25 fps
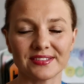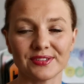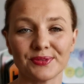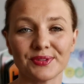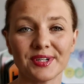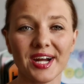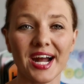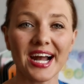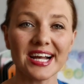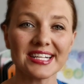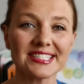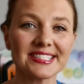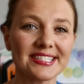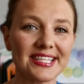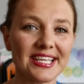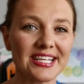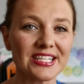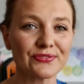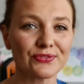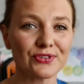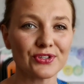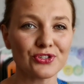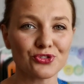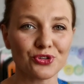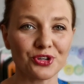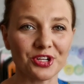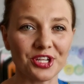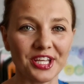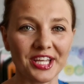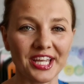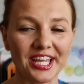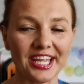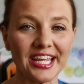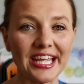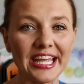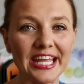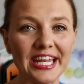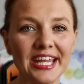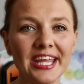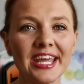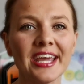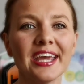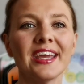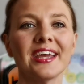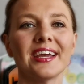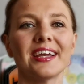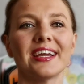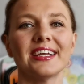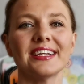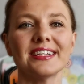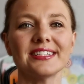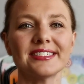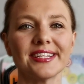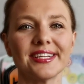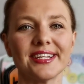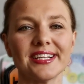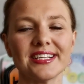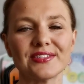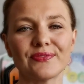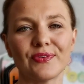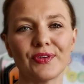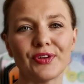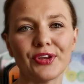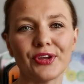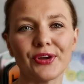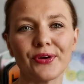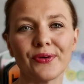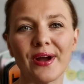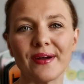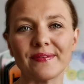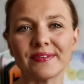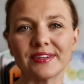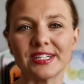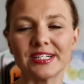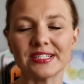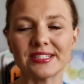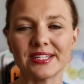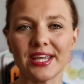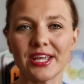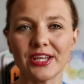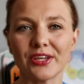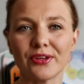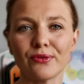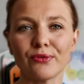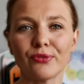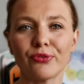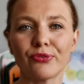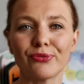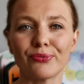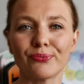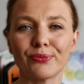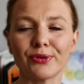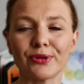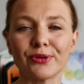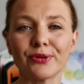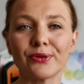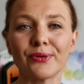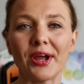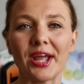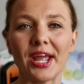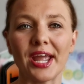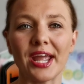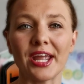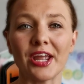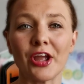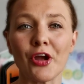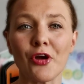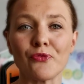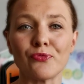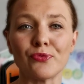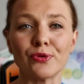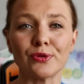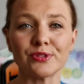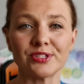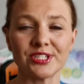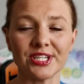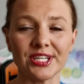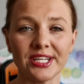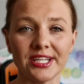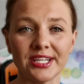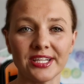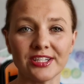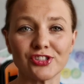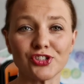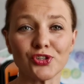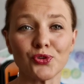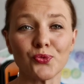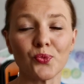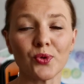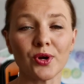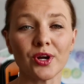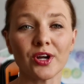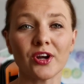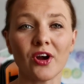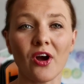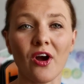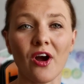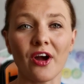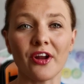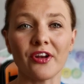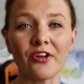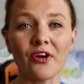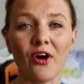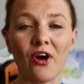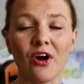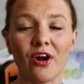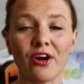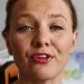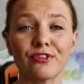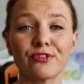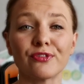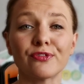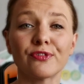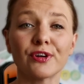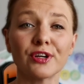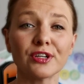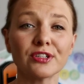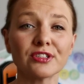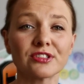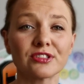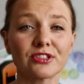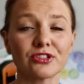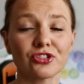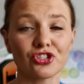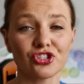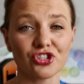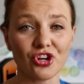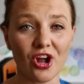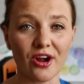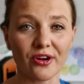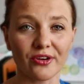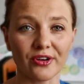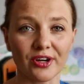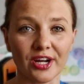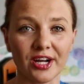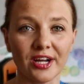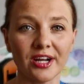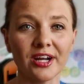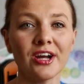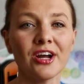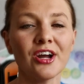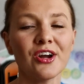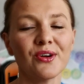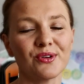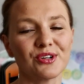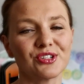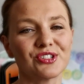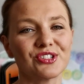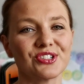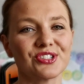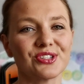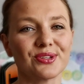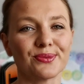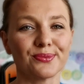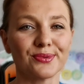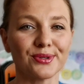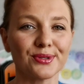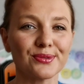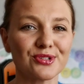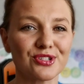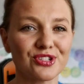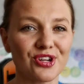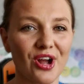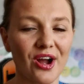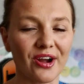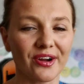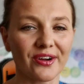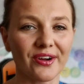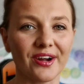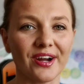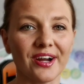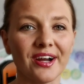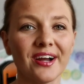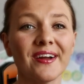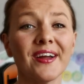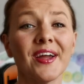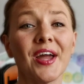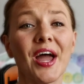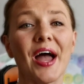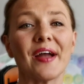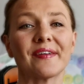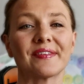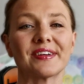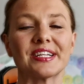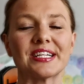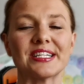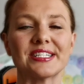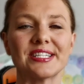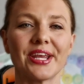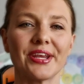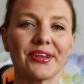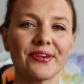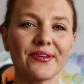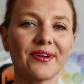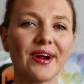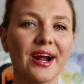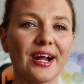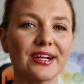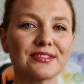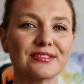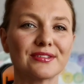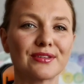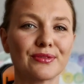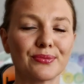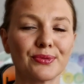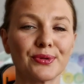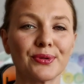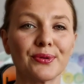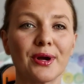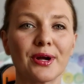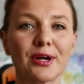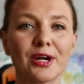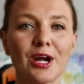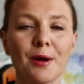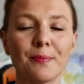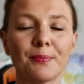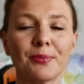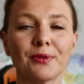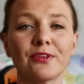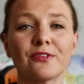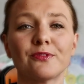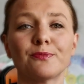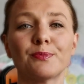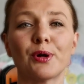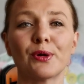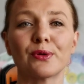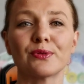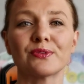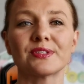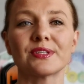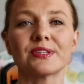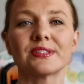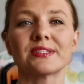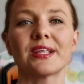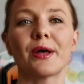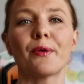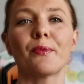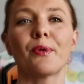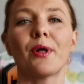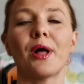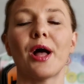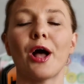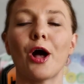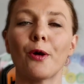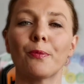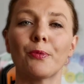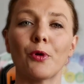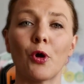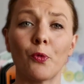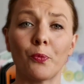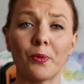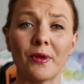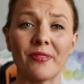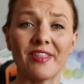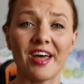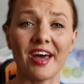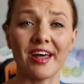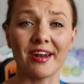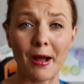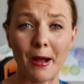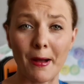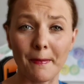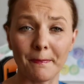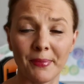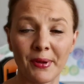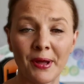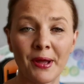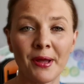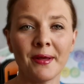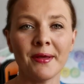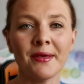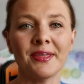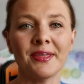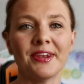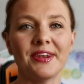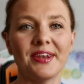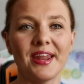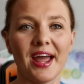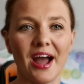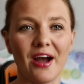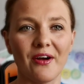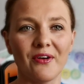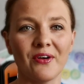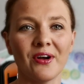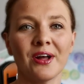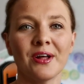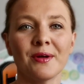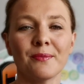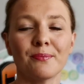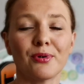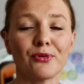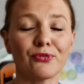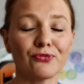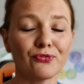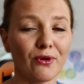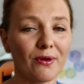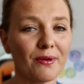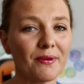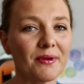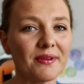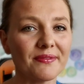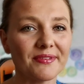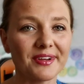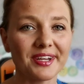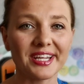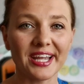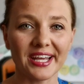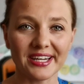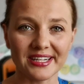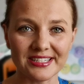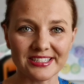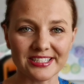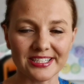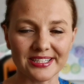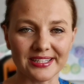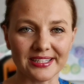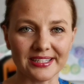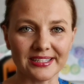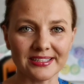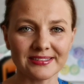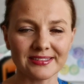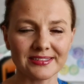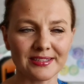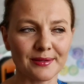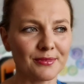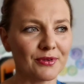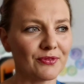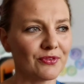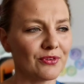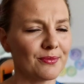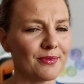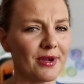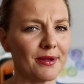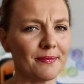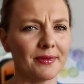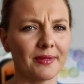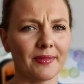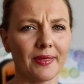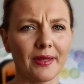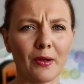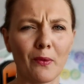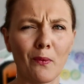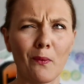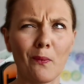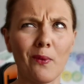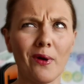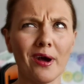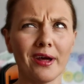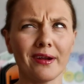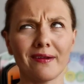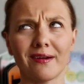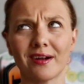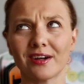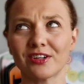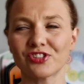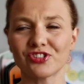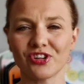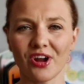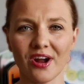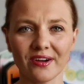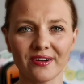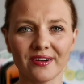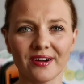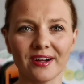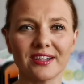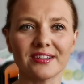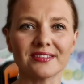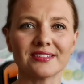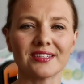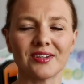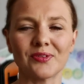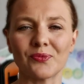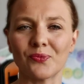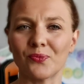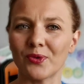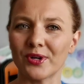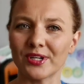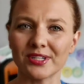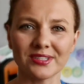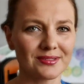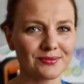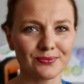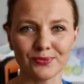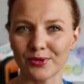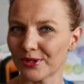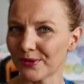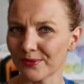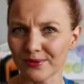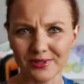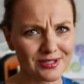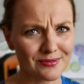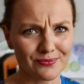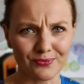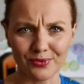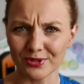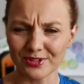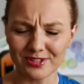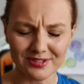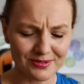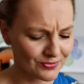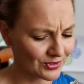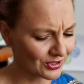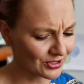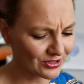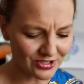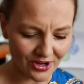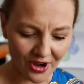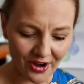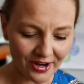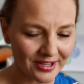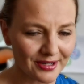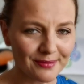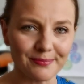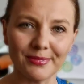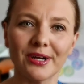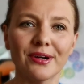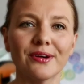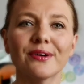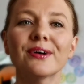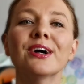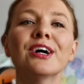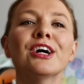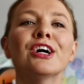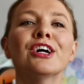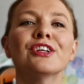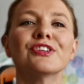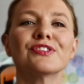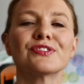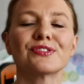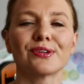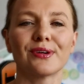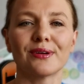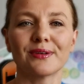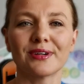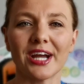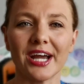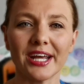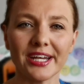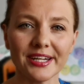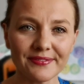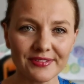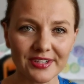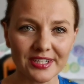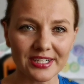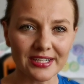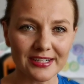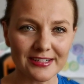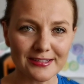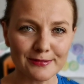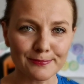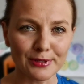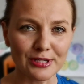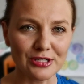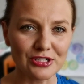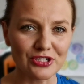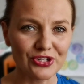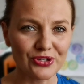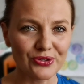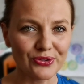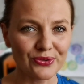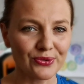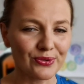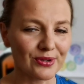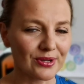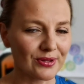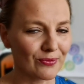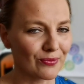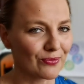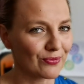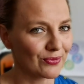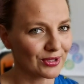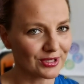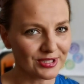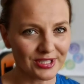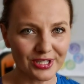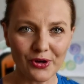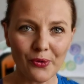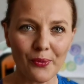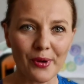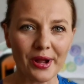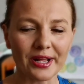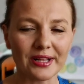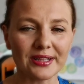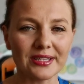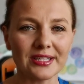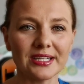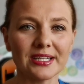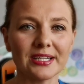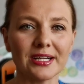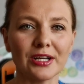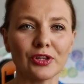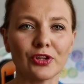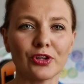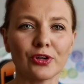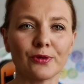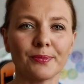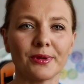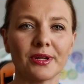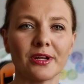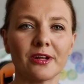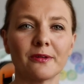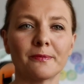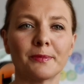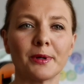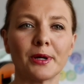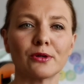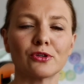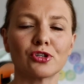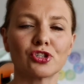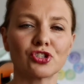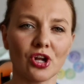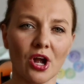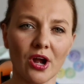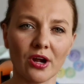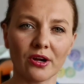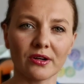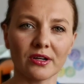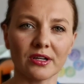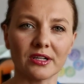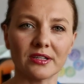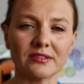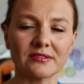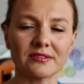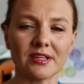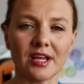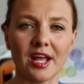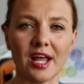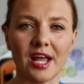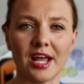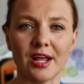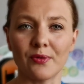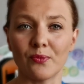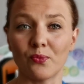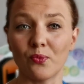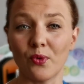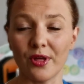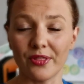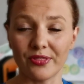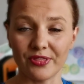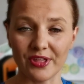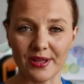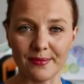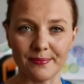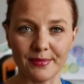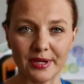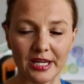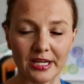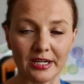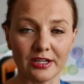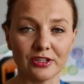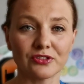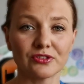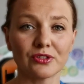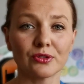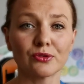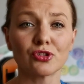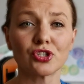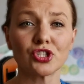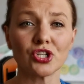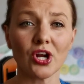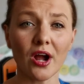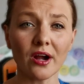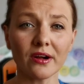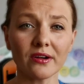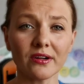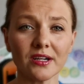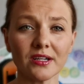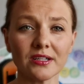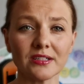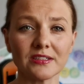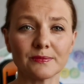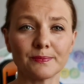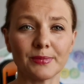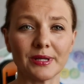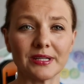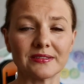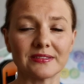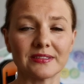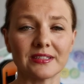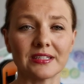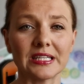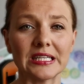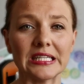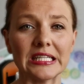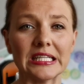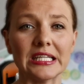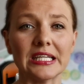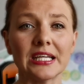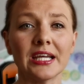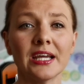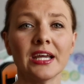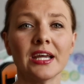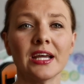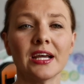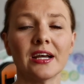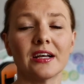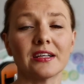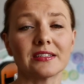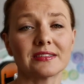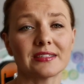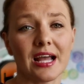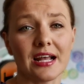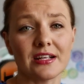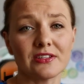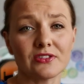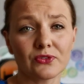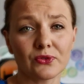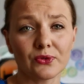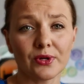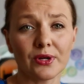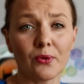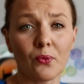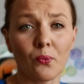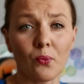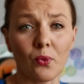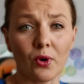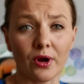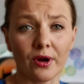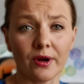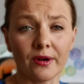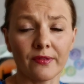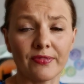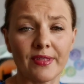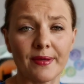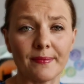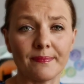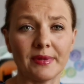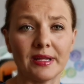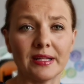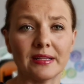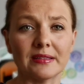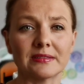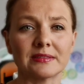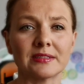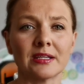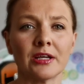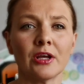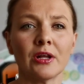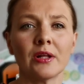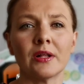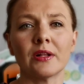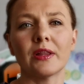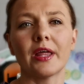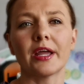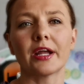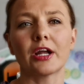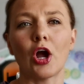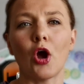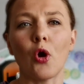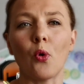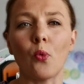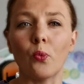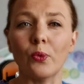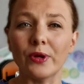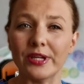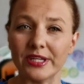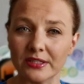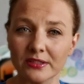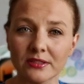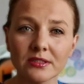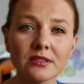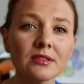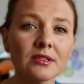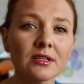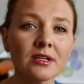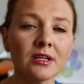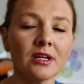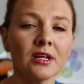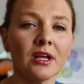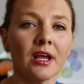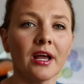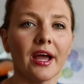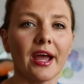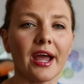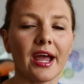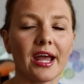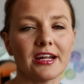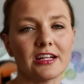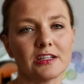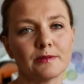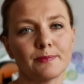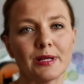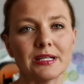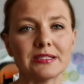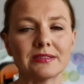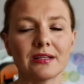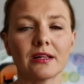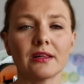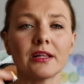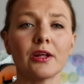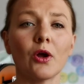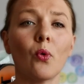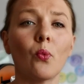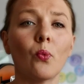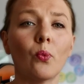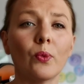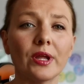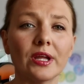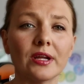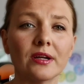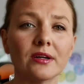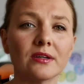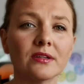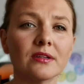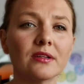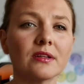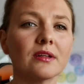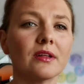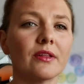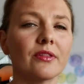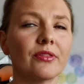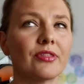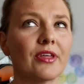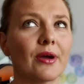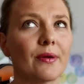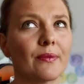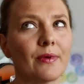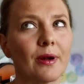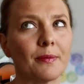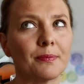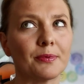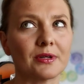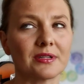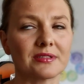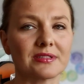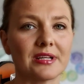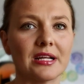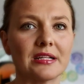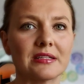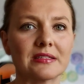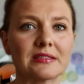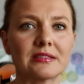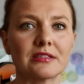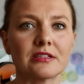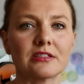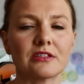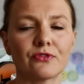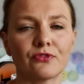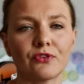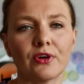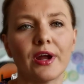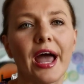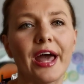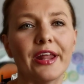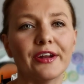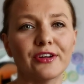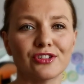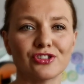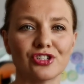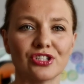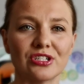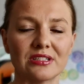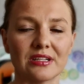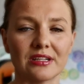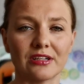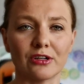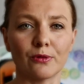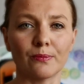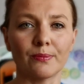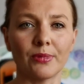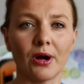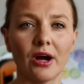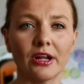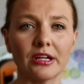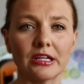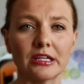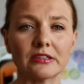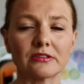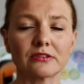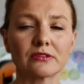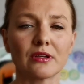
So guys, thanks for joining in. In today's video, I'm going to take you through a routine to work on our first chakra, which is the root chakra. I'm going to take you guys through a couple of poses that will help open that up. Now, before we even get into this, some of you might be like, what are chakras and what are you talking about? So I'm kind of going to explain to you really quickly a little bit about chakras and what they mean. So chakra is basically a Sanskrit word that means like a wheel, and it's basically a wheel that represents different energies in our body.